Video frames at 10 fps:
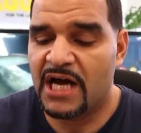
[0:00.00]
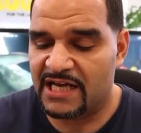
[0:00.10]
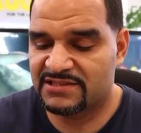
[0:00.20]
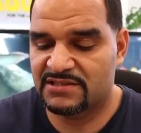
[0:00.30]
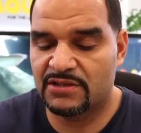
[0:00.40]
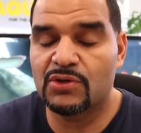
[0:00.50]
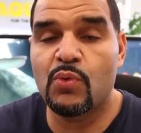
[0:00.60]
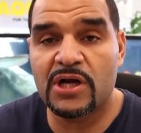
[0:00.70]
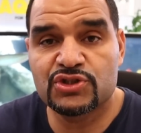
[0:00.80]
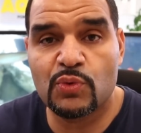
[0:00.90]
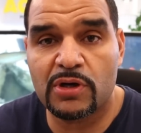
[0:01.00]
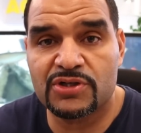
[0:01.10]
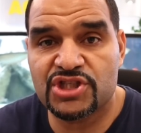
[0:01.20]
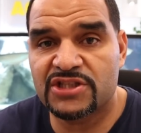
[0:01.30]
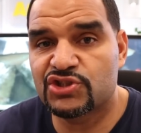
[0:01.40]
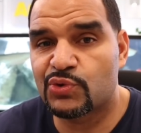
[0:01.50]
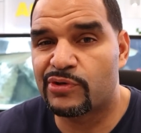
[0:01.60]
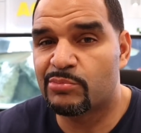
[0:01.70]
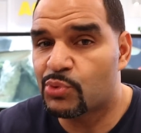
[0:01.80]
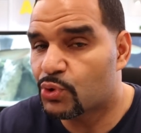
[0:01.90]
I still want to water change to
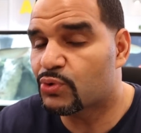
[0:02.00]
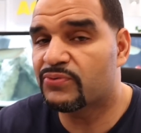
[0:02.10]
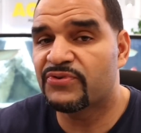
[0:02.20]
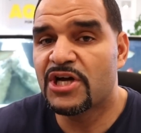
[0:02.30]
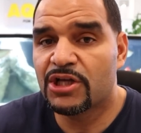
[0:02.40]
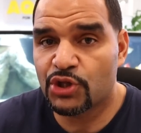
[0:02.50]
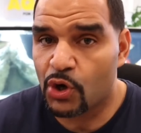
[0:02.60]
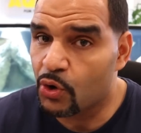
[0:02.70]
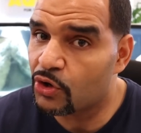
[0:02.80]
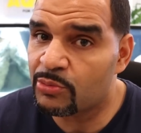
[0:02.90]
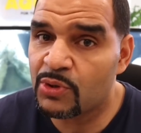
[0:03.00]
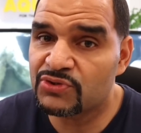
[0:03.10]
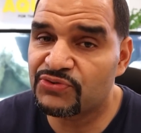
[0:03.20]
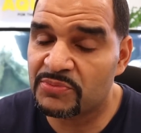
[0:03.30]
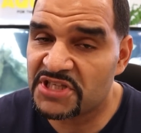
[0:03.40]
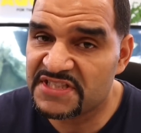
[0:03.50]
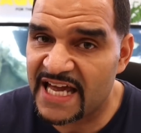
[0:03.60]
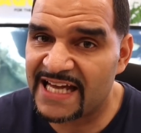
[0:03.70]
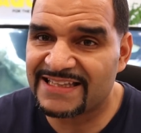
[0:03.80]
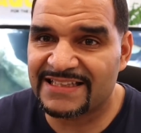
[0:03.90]
remove the hormones from the
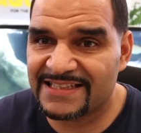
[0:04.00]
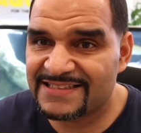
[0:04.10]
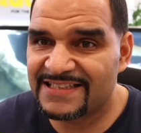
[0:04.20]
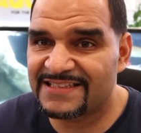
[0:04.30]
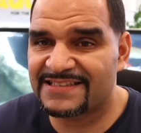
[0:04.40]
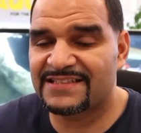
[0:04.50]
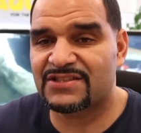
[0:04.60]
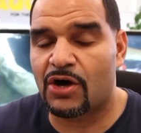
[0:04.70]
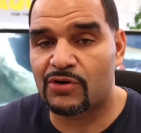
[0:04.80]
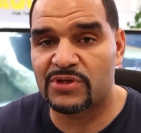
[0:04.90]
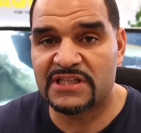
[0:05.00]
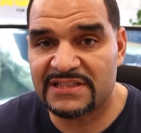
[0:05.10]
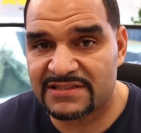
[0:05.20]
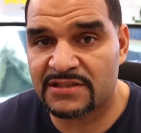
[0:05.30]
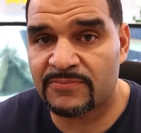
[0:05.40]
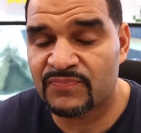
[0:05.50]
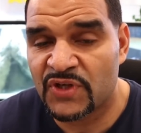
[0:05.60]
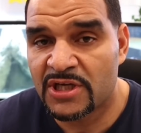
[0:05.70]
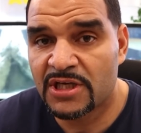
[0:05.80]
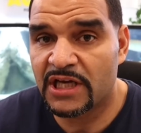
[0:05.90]
tank that these discus are releasing
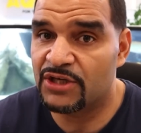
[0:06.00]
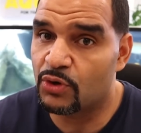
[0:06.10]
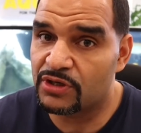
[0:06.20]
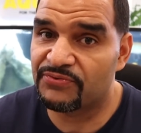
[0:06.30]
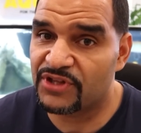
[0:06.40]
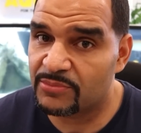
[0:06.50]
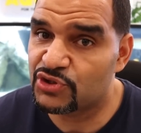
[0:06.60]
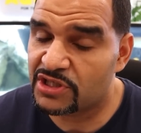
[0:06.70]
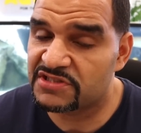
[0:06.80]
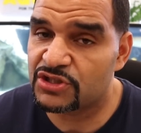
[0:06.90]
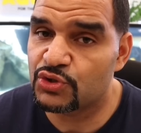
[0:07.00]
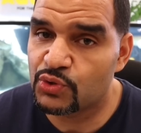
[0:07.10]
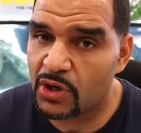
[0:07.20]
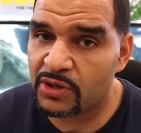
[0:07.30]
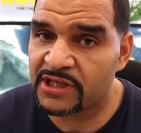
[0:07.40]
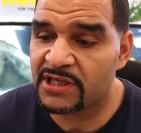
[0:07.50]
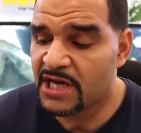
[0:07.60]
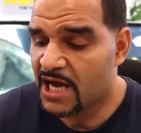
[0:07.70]
in order for them to continue growing.